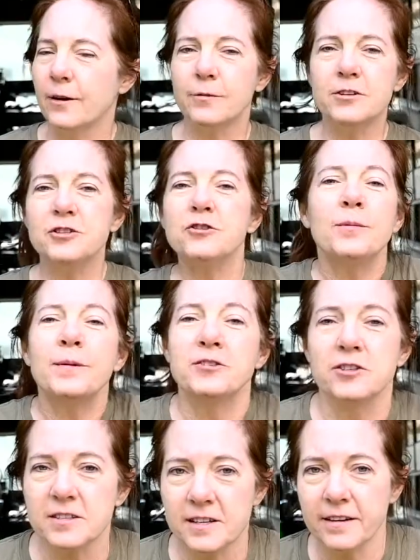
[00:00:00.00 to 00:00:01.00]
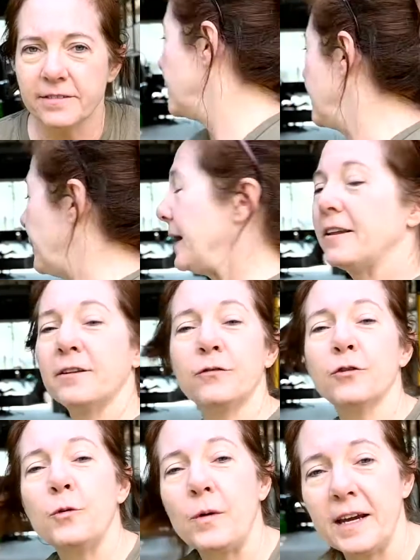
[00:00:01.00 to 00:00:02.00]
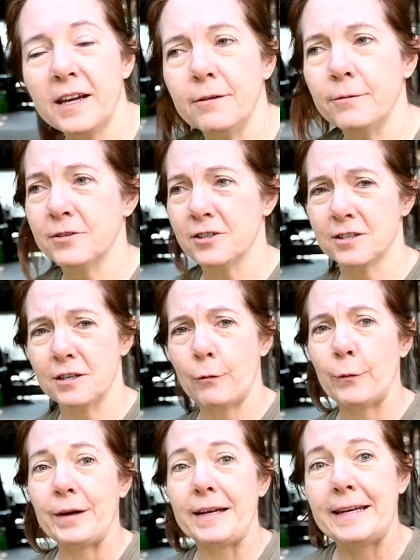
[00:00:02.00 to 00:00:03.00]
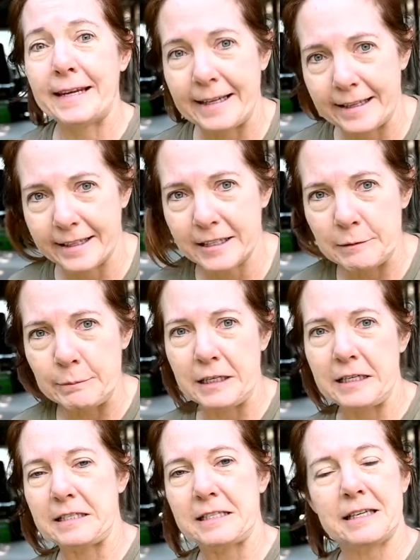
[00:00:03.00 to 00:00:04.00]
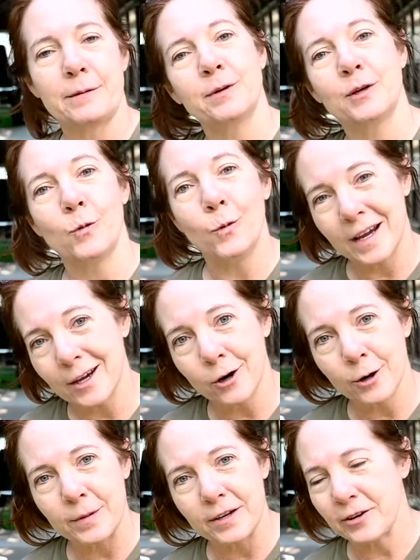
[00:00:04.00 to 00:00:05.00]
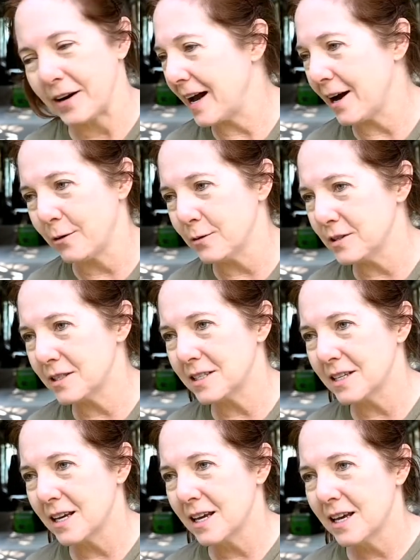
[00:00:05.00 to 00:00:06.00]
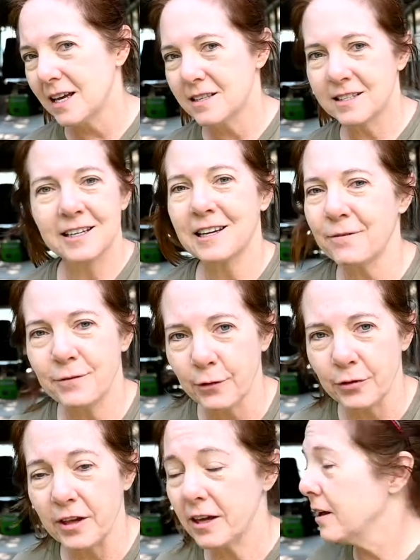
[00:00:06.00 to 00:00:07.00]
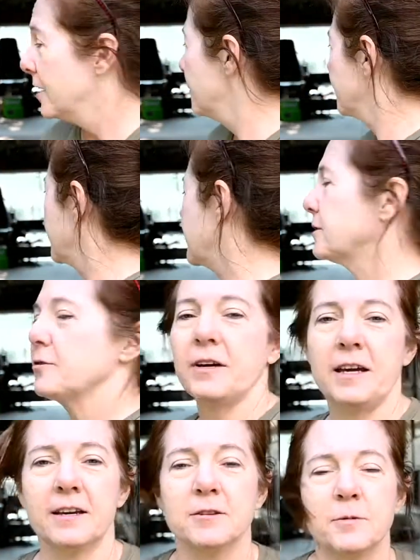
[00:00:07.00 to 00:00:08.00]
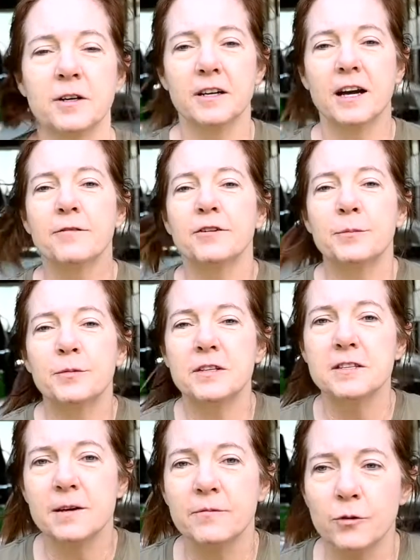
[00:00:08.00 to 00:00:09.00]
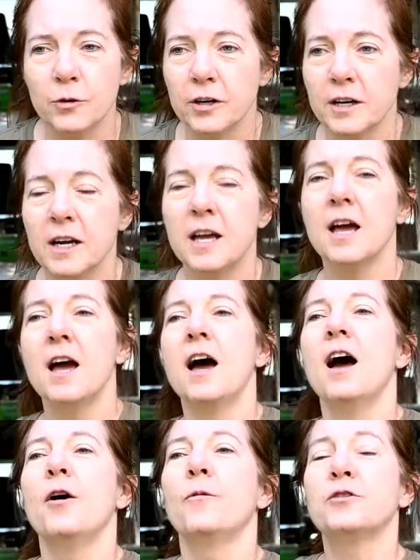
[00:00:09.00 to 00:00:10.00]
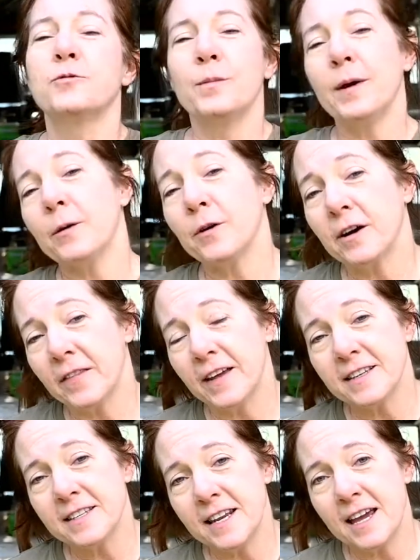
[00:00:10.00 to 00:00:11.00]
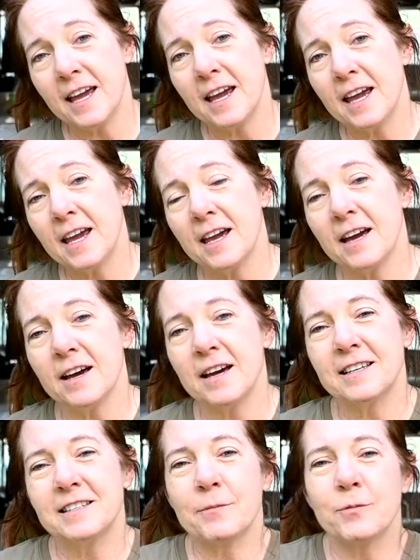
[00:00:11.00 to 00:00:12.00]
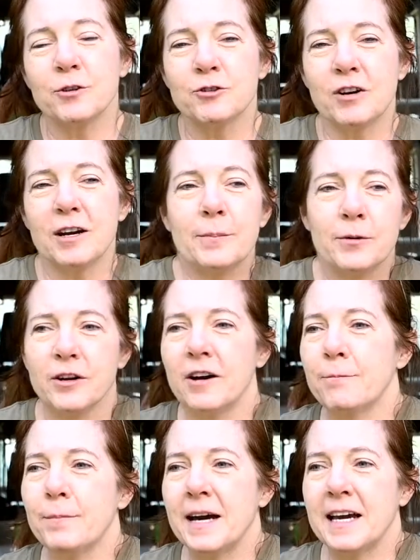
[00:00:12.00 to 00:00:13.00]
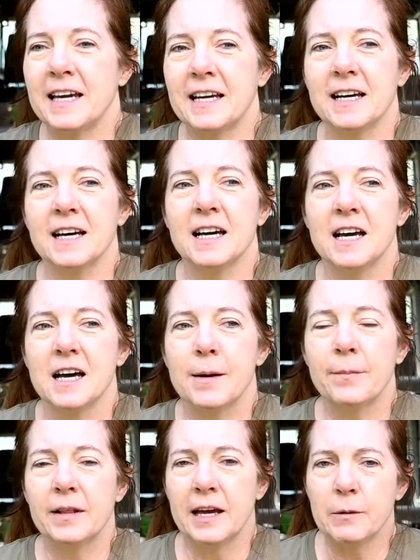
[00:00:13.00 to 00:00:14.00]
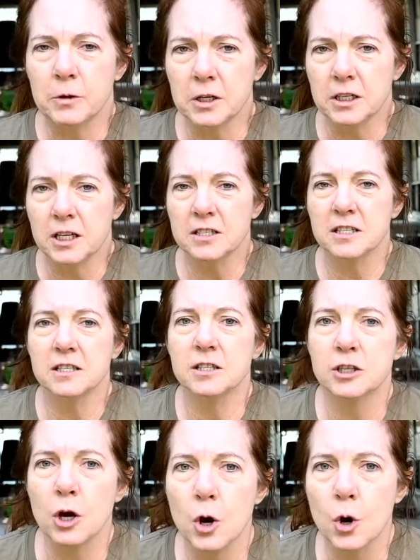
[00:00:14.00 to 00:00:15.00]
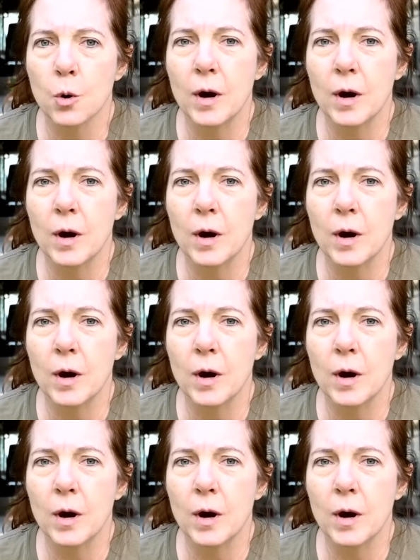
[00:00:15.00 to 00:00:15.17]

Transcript: We're just doing a bunch of stuff. We painted the floor white, which is ridiculous because it's like putting white carpet in your house. It's gonna get filthy, but that's okay because we're gonna cover it up with the subfloor, which we might work on that today, except we're trying to put off buying plywood because it's so